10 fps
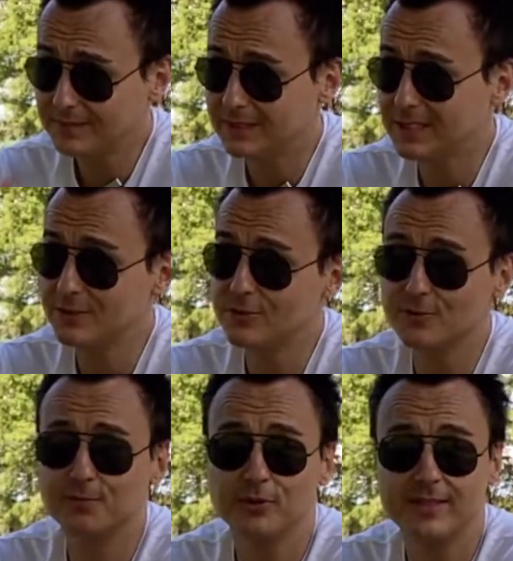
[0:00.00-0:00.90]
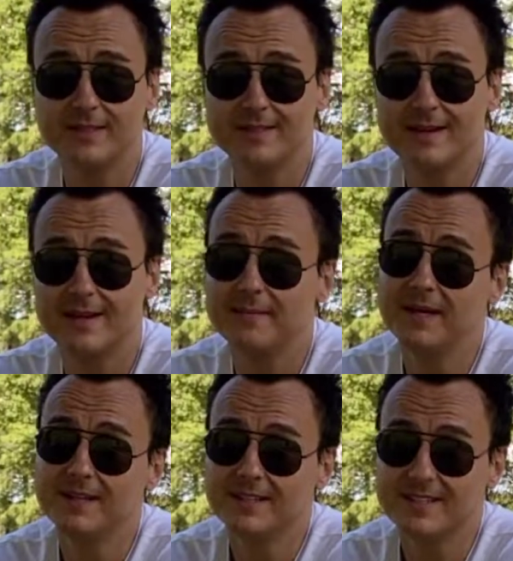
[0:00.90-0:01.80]
I used to put in the time
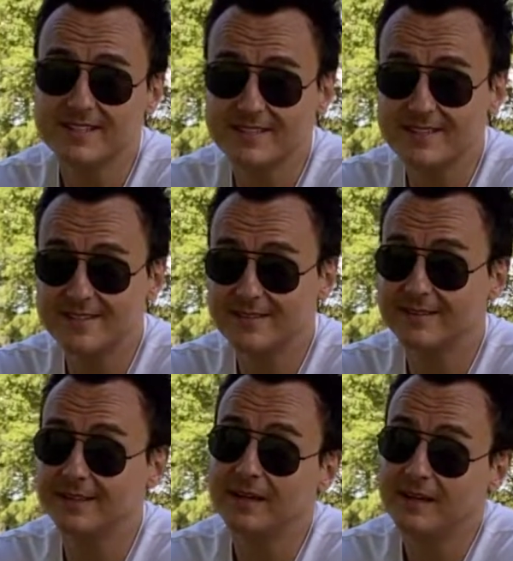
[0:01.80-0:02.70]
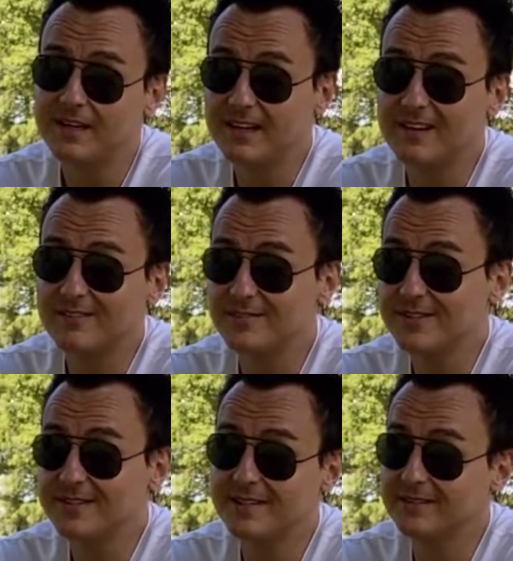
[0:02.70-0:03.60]
consistently. Every
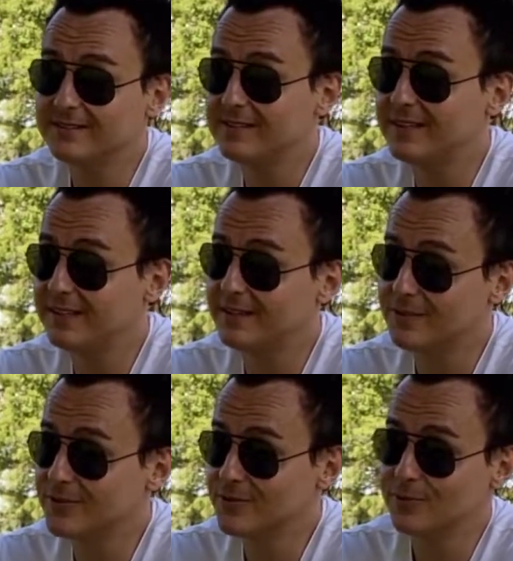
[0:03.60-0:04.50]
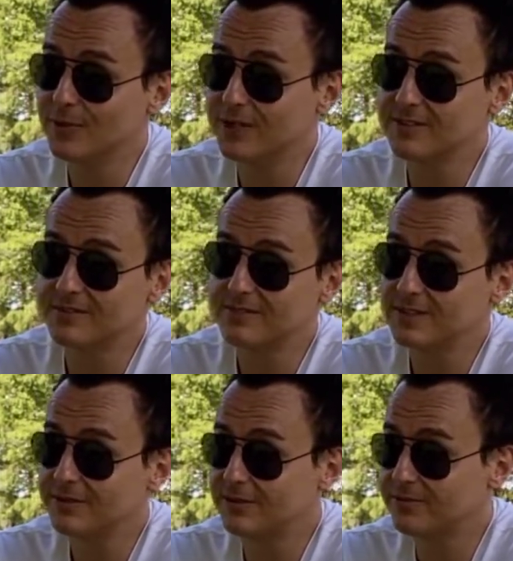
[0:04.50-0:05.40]
single day, I used to watch a
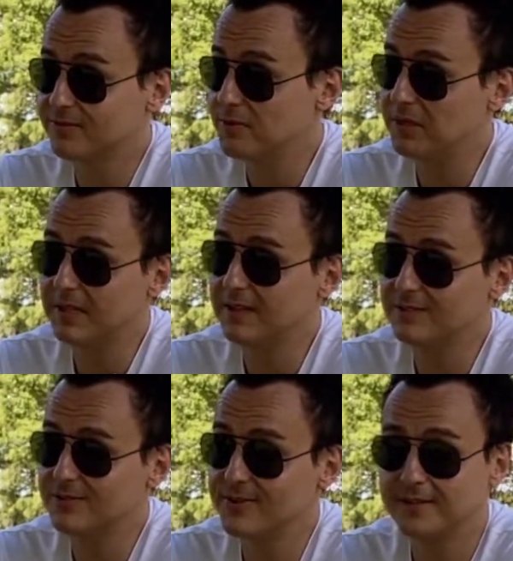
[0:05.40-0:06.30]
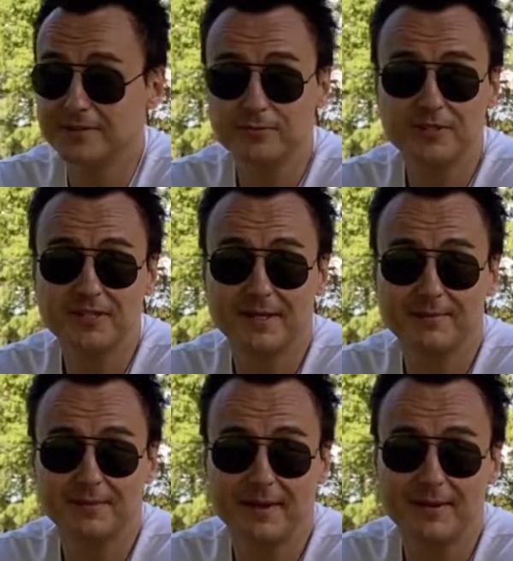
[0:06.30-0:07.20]
video from a lot of traders, which I,
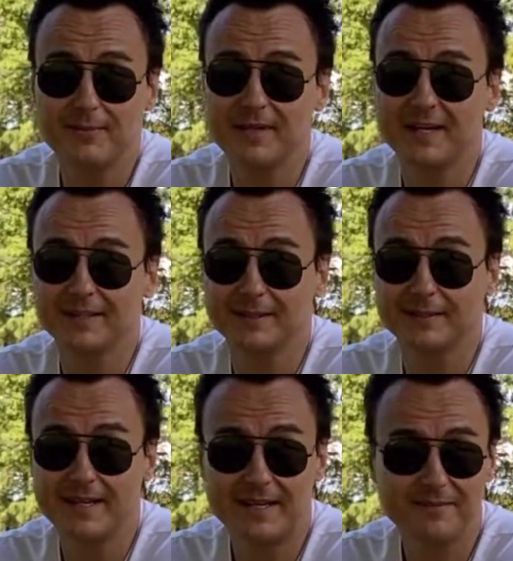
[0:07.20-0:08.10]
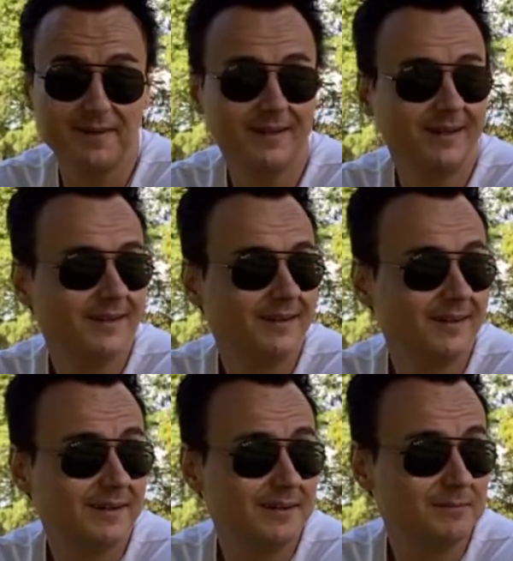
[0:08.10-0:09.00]
I am not going to name.
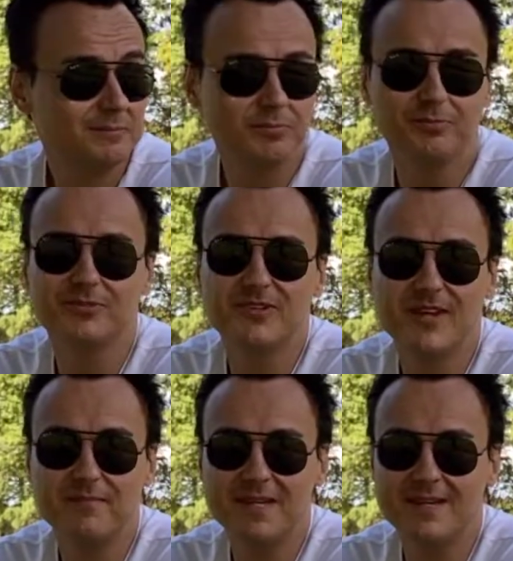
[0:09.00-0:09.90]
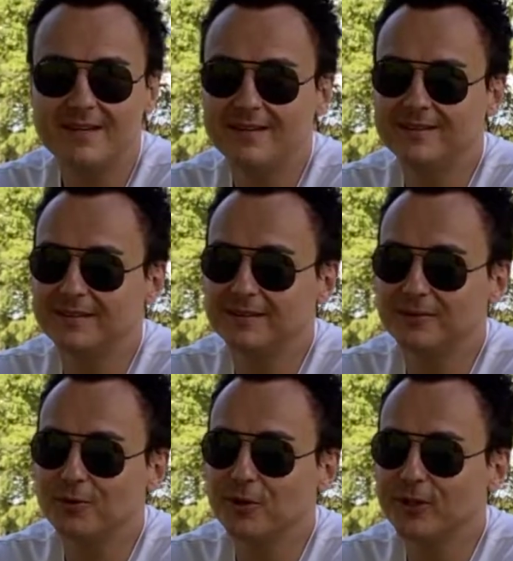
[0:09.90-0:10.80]
Um, Timmy, the
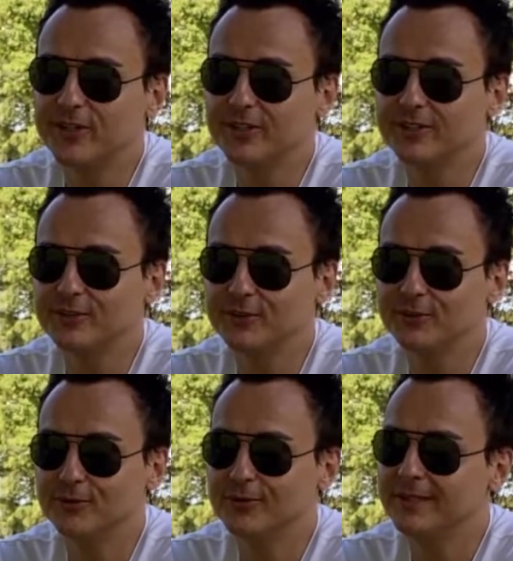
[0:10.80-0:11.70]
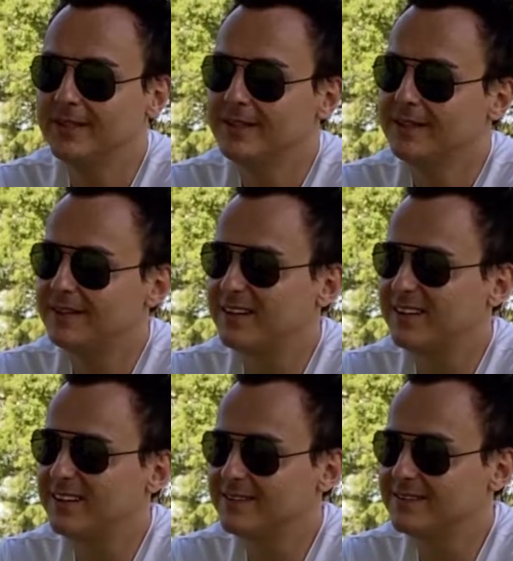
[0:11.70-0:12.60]
warrior dude,
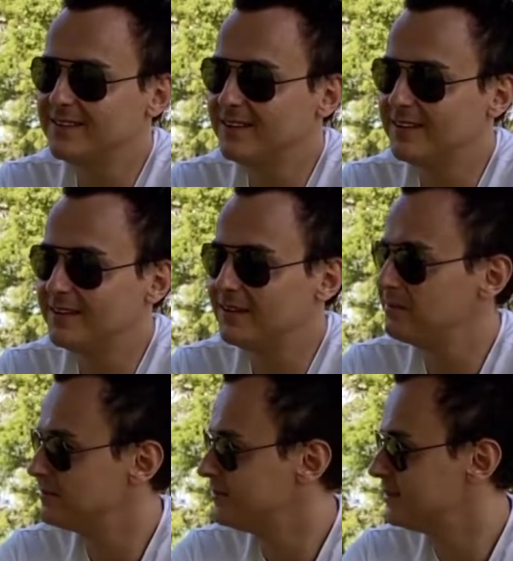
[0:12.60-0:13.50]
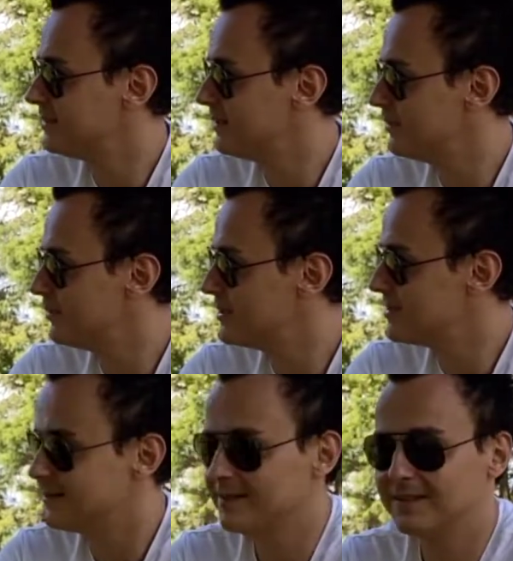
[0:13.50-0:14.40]
uh, the the what is
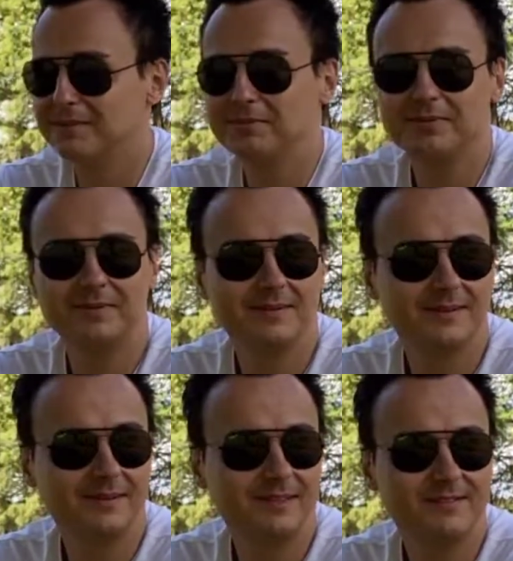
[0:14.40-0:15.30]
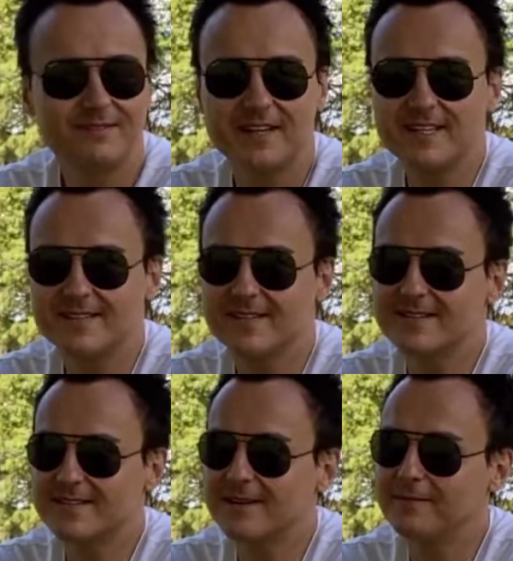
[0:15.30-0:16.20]
it the uh, investing
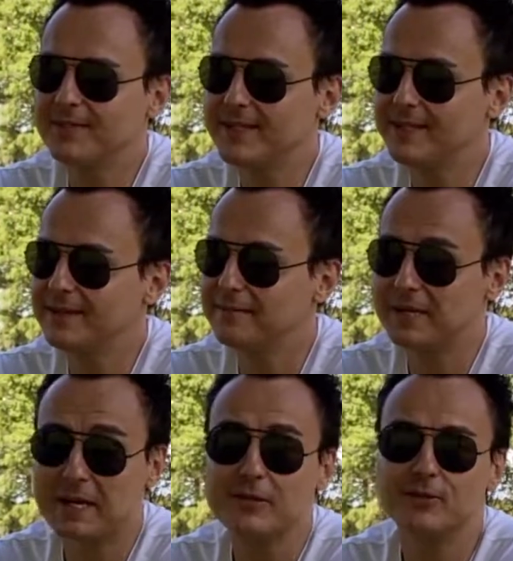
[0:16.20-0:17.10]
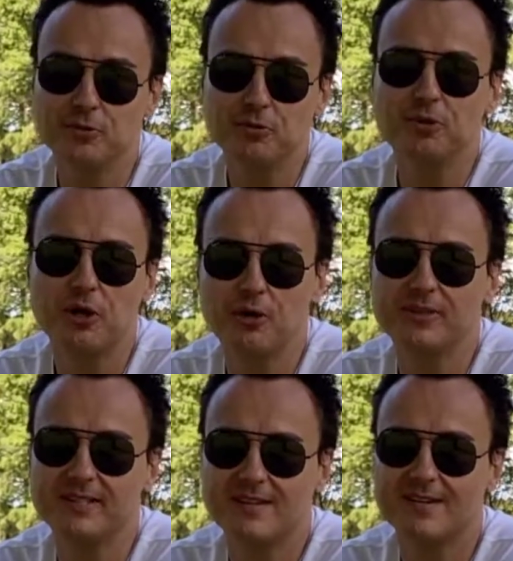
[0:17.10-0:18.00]
something. I'm not you, know
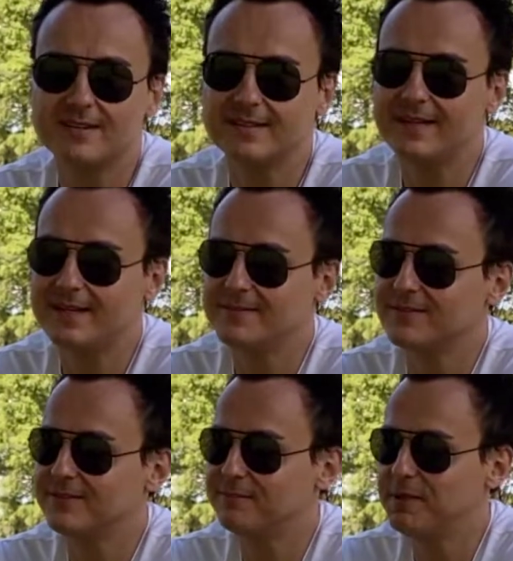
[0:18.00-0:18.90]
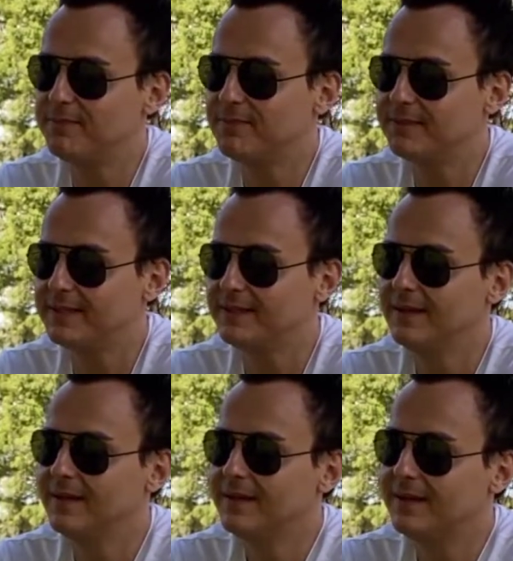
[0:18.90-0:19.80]
the t- the names of the people that
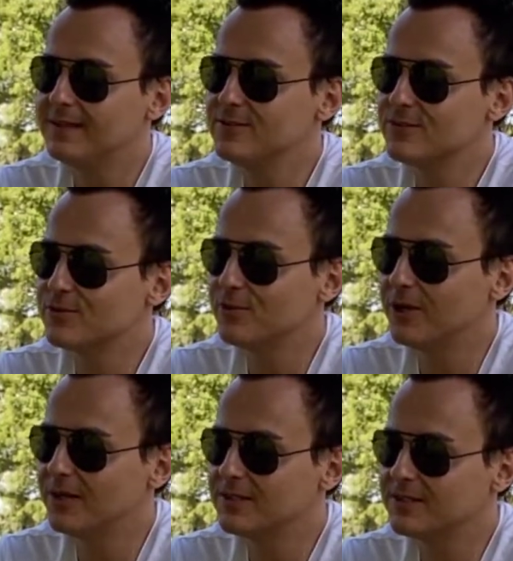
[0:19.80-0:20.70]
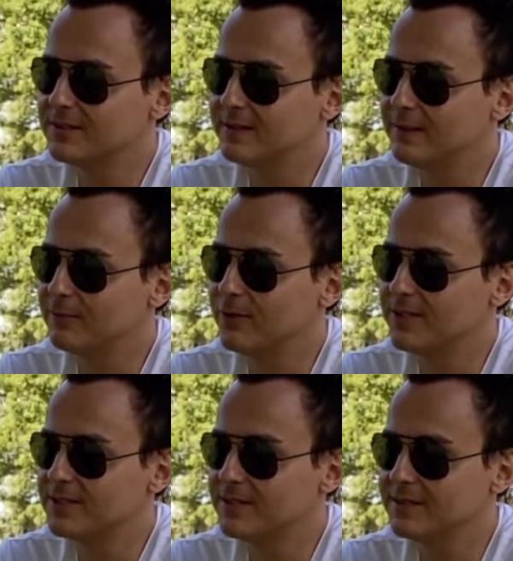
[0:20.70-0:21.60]
I used to watch that I'm
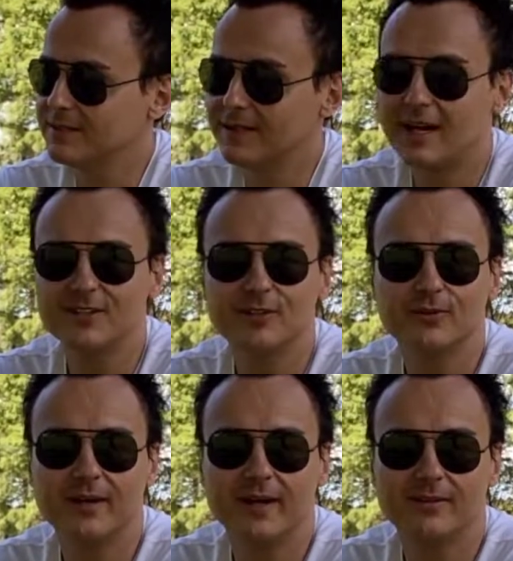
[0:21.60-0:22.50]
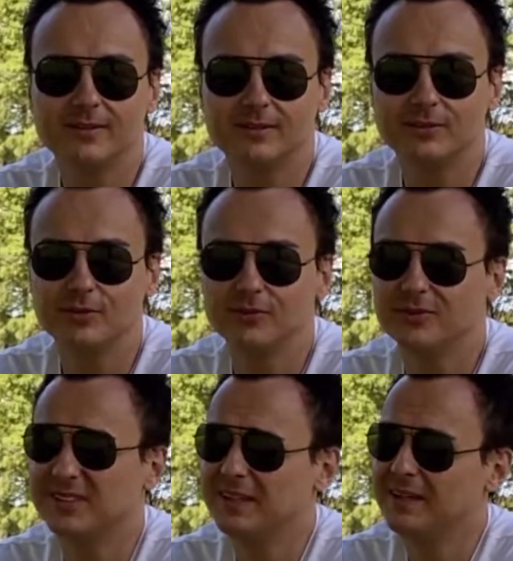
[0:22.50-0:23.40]
watching the underground
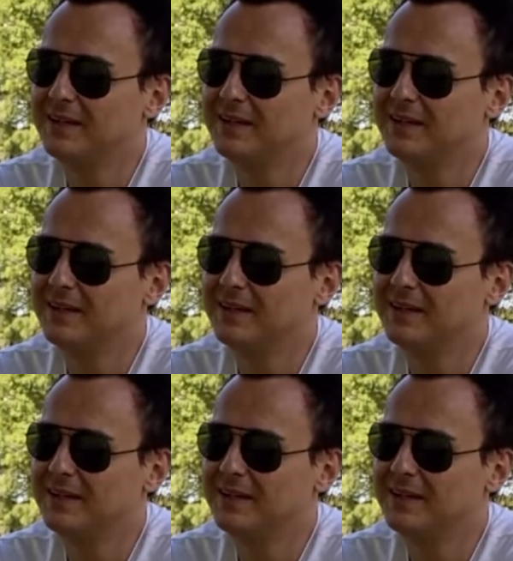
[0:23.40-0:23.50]
dude,